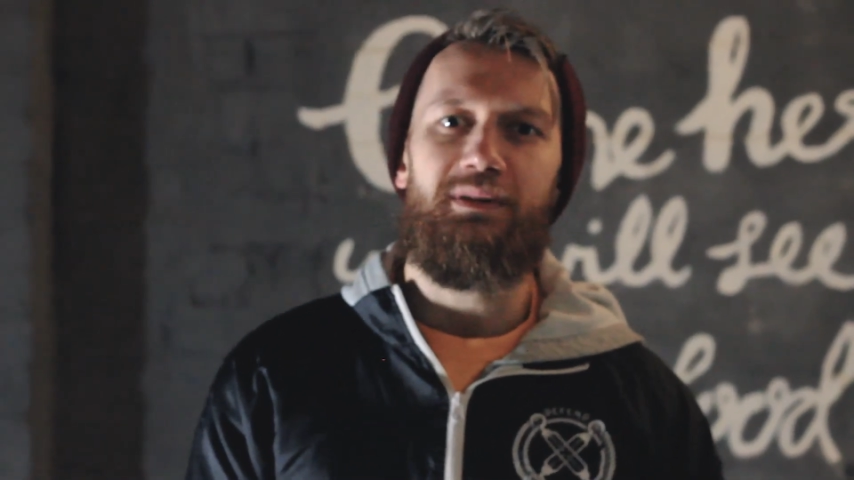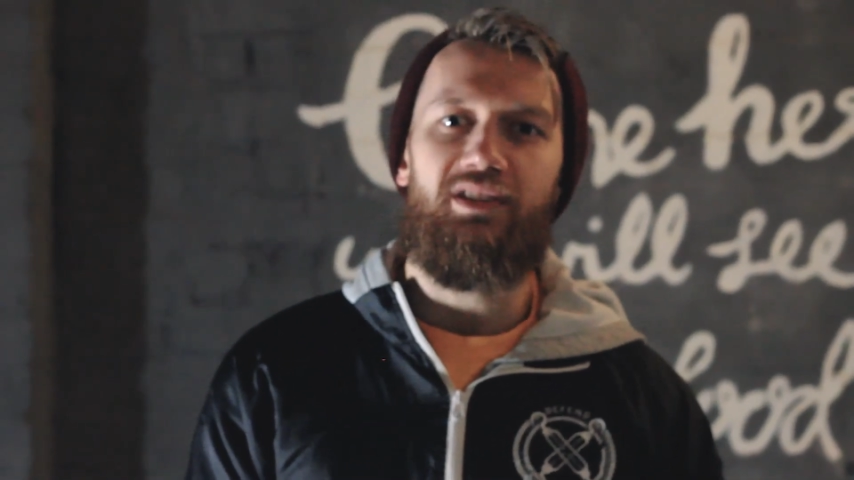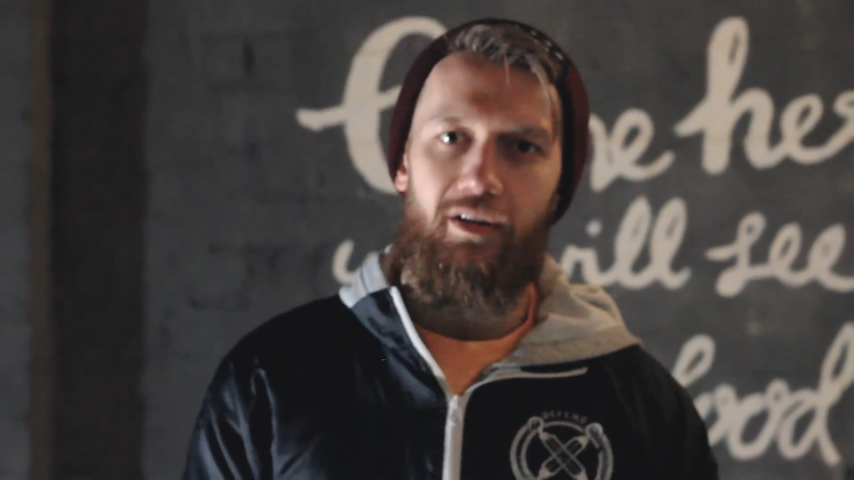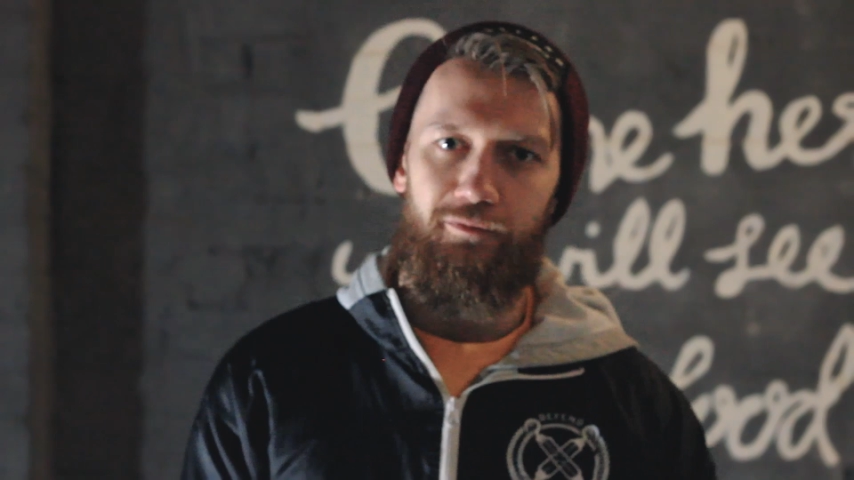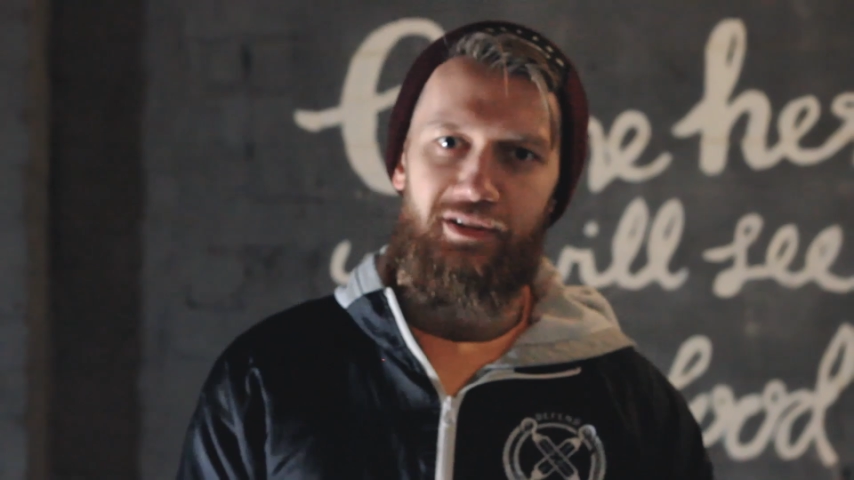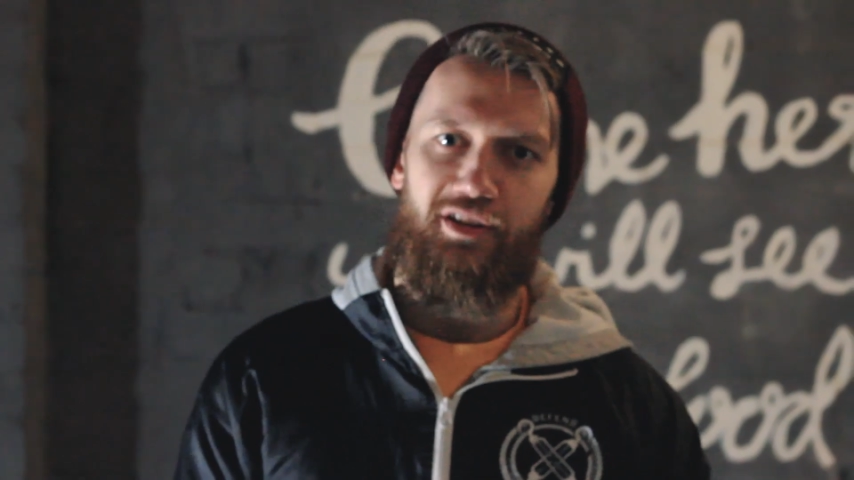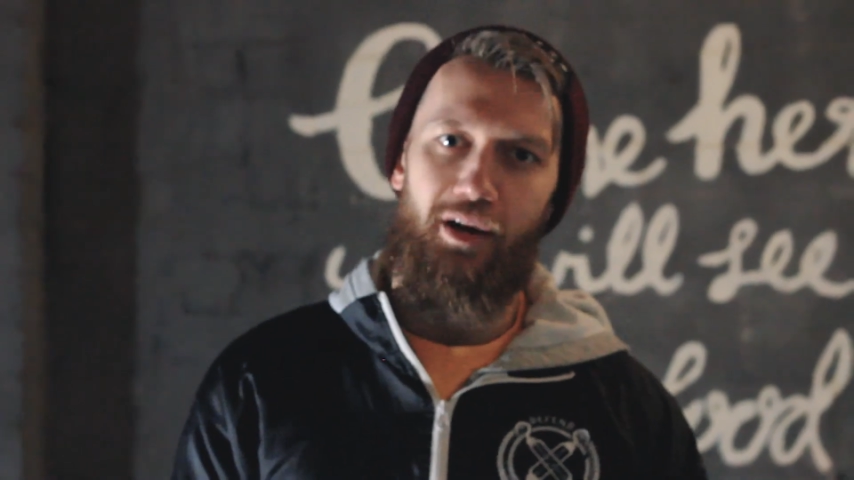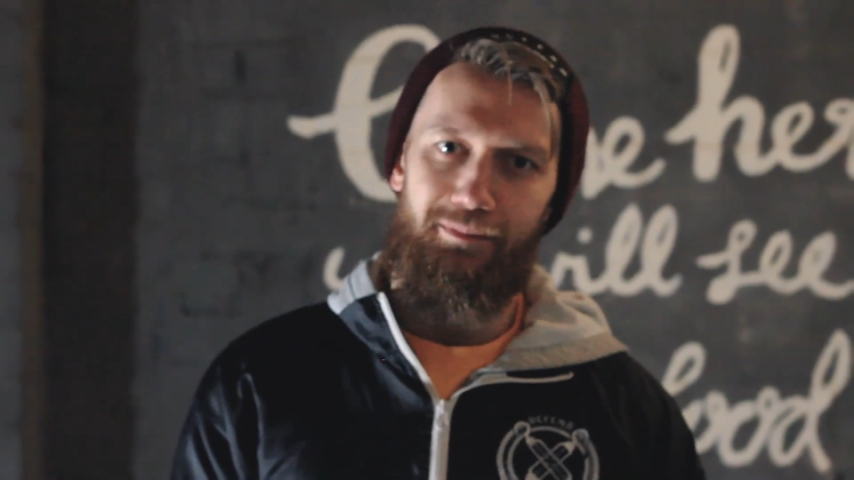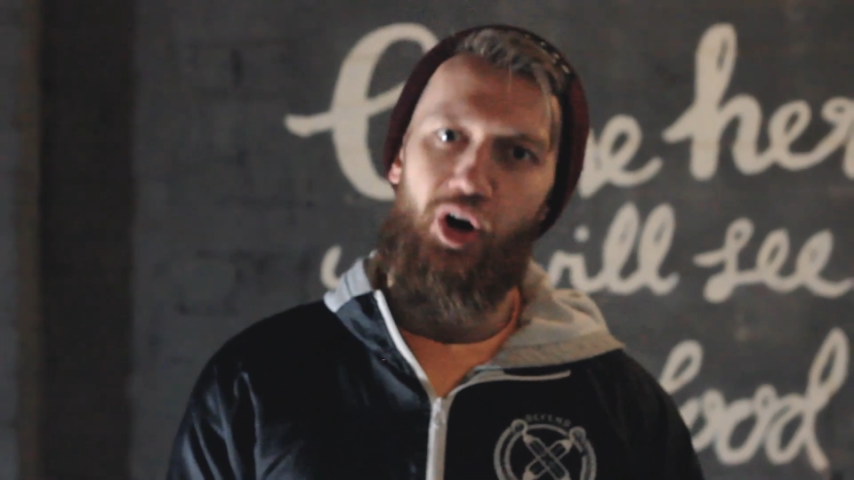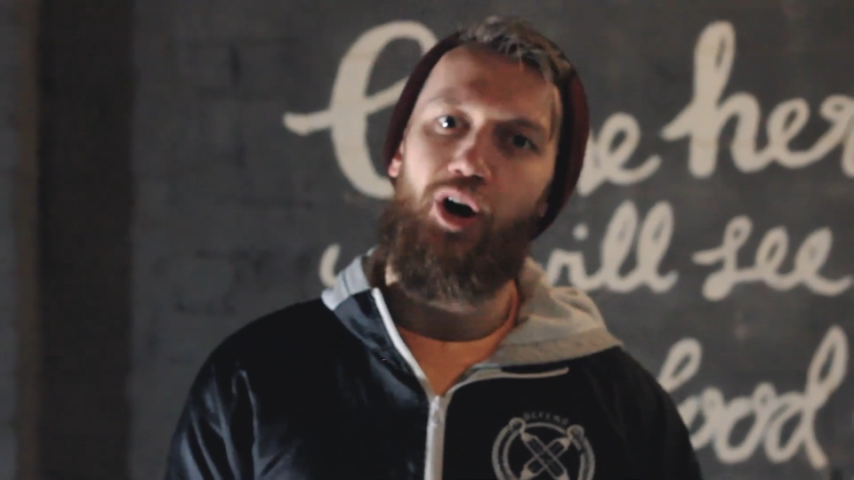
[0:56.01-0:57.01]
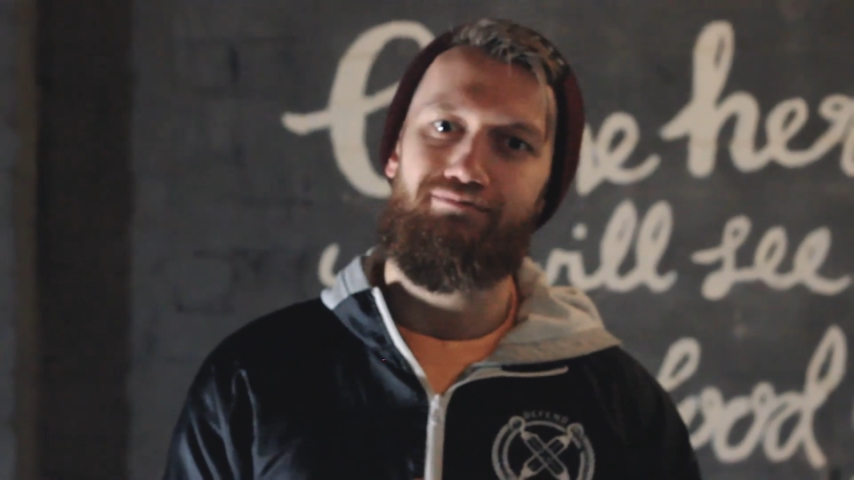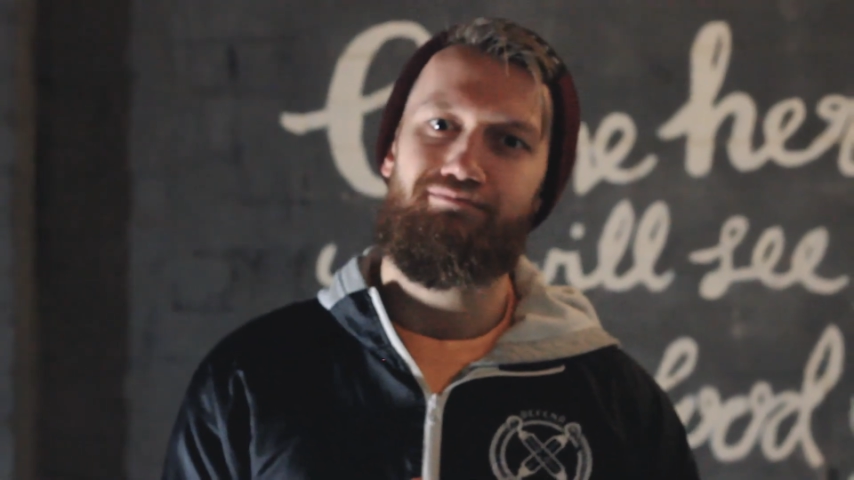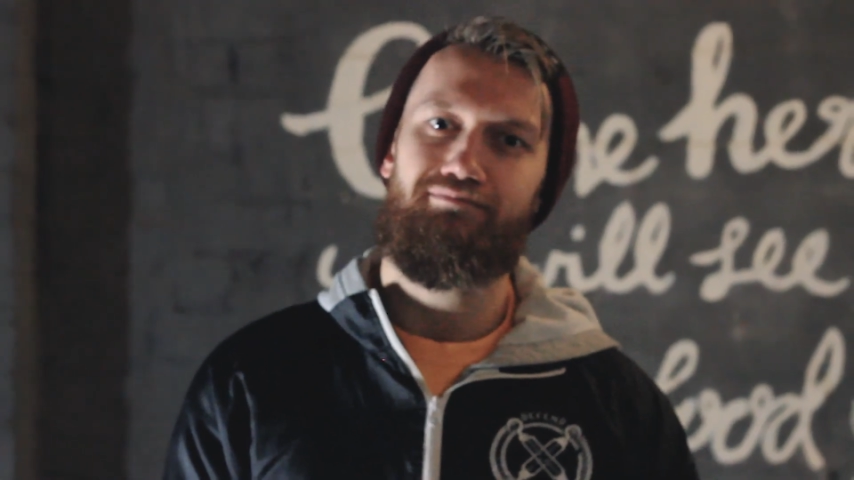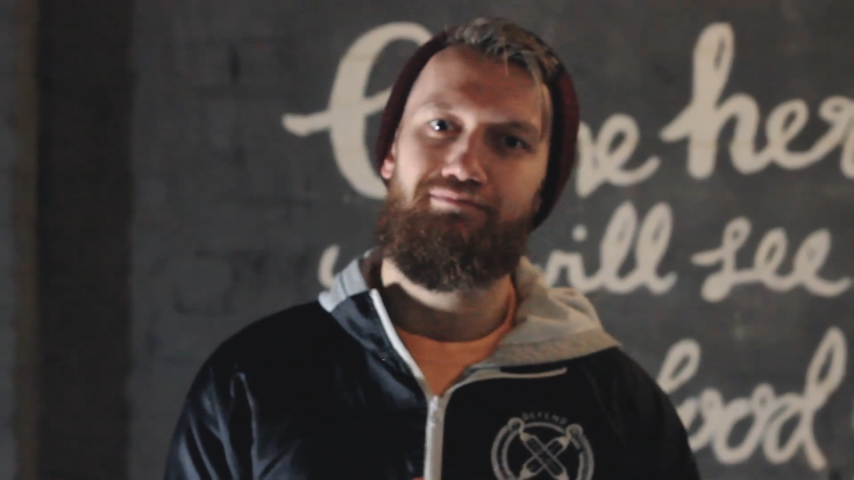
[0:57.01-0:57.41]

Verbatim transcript: be something that I'm not.